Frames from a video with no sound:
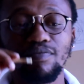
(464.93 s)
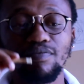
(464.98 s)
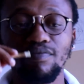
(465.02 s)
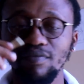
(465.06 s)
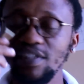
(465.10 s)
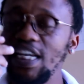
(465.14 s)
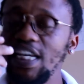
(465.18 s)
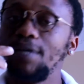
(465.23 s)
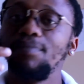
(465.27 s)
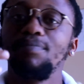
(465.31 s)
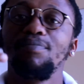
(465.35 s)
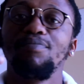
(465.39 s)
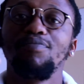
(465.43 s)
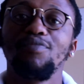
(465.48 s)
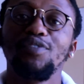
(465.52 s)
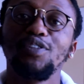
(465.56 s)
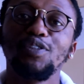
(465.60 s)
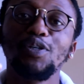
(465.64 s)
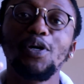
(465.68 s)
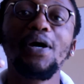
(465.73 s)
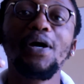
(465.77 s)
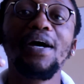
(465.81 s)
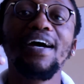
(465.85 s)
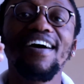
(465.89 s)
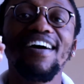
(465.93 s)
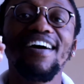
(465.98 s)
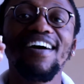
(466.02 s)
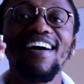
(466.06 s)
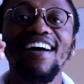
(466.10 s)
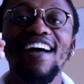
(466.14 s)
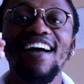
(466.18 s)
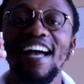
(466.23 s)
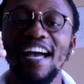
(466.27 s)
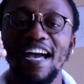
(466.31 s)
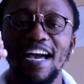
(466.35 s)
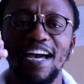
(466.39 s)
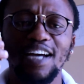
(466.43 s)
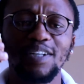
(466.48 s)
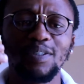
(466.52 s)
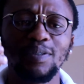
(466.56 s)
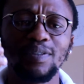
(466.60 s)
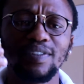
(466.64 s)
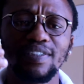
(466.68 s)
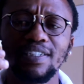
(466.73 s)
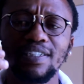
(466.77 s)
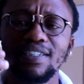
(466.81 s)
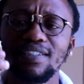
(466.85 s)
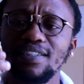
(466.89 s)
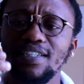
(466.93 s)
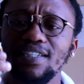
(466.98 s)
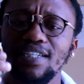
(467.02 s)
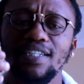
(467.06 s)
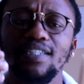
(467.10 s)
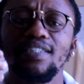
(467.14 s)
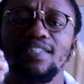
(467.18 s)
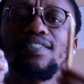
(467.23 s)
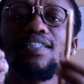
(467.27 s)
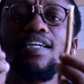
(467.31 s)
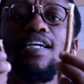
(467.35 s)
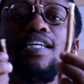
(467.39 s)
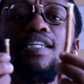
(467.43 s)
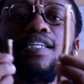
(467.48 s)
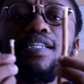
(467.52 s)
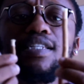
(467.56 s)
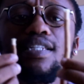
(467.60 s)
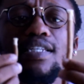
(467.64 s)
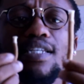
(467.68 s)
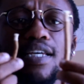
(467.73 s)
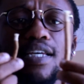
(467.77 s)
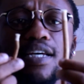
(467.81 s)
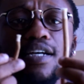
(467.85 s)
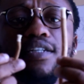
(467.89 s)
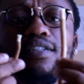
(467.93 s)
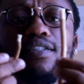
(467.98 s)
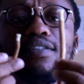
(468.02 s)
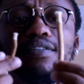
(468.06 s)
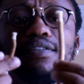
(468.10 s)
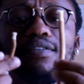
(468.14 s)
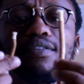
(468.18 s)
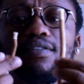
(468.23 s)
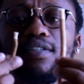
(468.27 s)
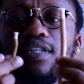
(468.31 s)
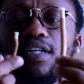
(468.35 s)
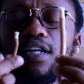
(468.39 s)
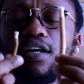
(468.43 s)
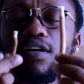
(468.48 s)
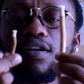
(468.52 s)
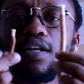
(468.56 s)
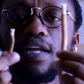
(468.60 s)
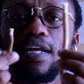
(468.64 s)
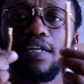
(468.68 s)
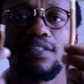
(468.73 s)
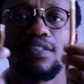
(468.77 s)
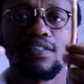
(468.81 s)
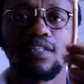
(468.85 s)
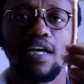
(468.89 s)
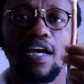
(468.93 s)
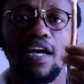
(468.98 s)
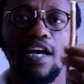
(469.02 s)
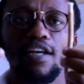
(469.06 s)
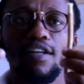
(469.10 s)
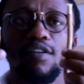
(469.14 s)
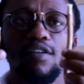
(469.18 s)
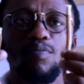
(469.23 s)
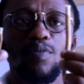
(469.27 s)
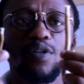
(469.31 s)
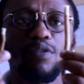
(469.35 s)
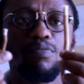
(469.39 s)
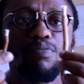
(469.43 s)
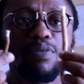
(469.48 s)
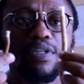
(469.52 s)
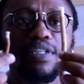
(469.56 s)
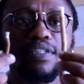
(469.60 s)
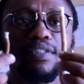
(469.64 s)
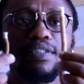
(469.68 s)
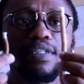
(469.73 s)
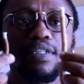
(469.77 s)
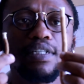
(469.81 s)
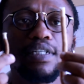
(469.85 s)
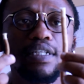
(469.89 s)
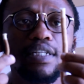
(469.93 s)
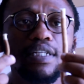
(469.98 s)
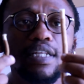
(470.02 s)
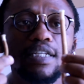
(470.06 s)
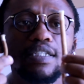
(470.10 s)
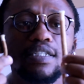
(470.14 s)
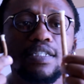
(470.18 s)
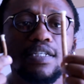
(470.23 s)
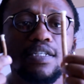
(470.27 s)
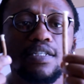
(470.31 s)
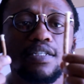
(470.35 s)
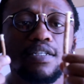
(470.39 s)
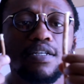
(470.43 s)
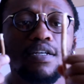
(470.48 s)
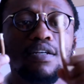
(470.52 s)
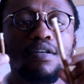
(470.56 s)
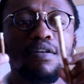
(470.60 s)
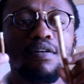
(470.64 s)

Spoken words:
yeah, so I don't think there's anything else that I'd like to add, but basically that's it.